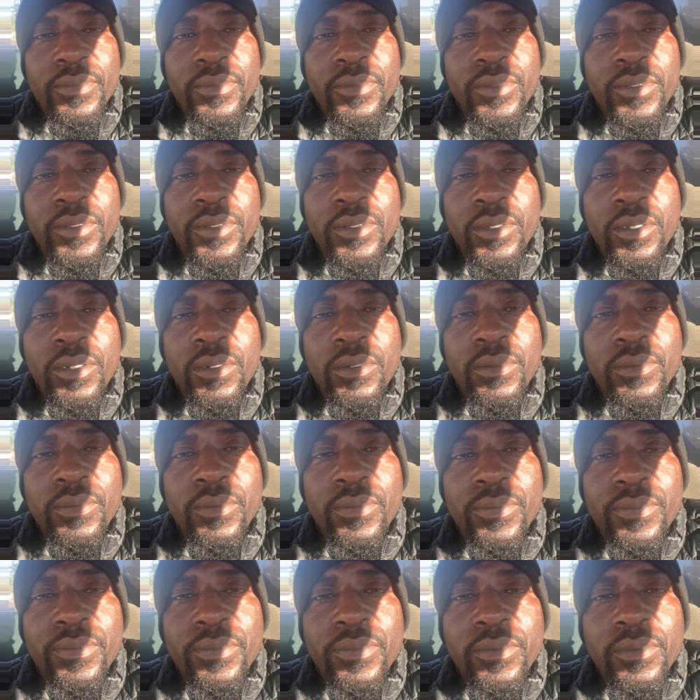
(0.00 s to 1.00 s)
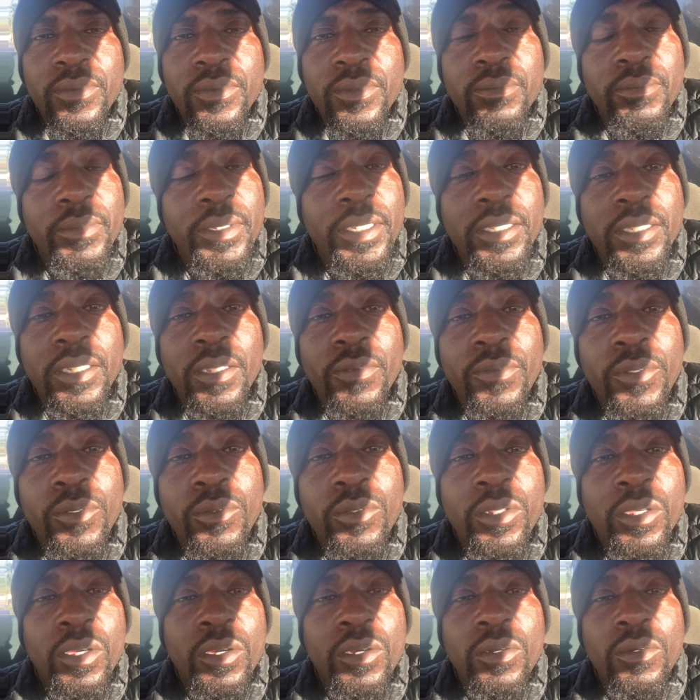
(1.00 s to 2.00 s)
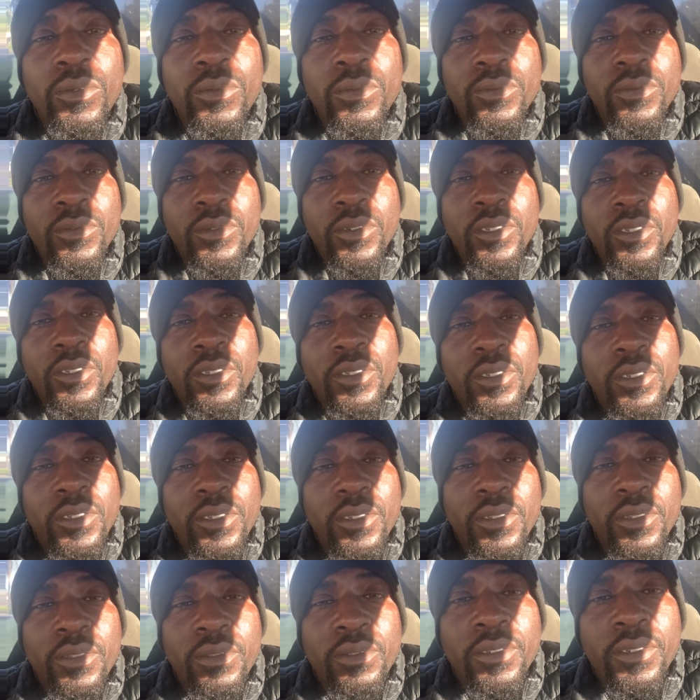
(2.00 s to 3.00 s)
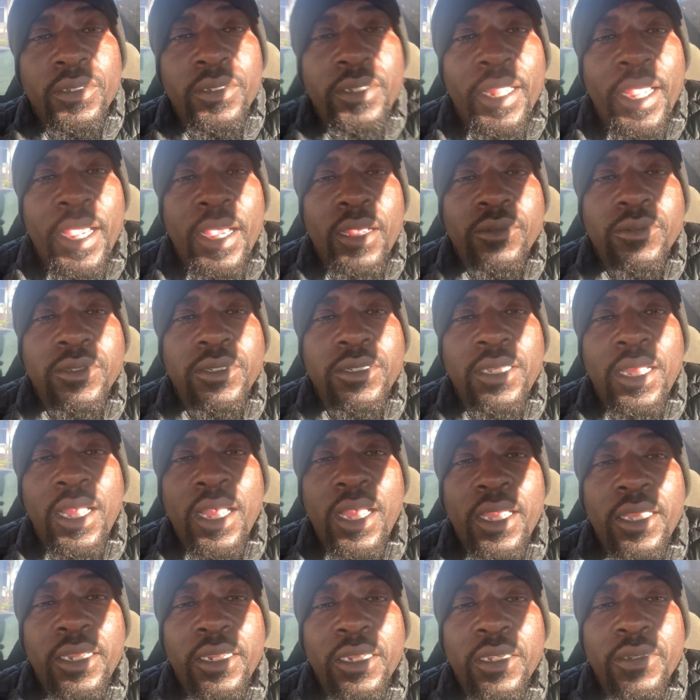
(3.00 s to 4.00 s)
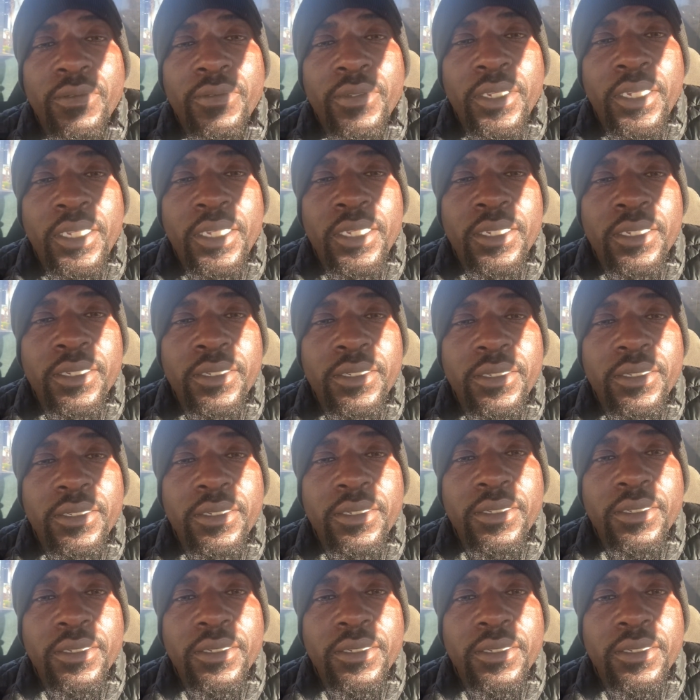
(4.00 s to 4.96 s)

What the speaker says: You know, because if you don't, the downside of it is